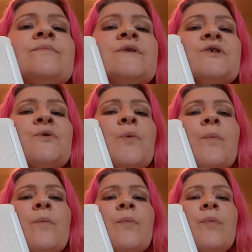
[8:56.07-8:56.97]
So,
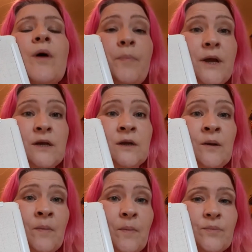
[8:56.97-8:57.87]

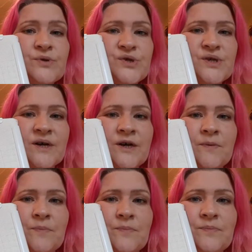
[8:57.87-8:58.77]
opinion, should
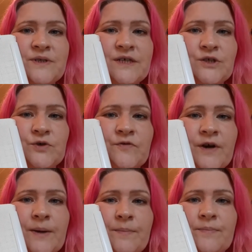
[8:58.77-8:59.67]
I stitch over
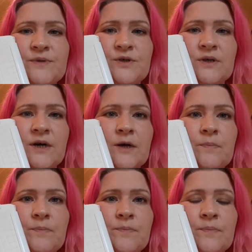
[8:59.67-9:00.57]
it? Should I
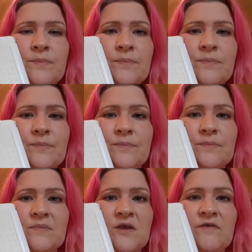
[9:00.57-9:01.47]

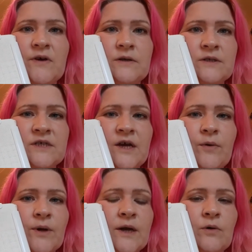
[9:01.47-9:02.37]
leave it and see how
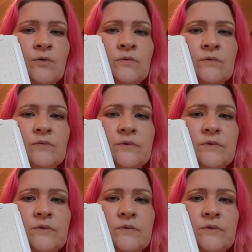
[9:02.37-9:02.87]
I get on?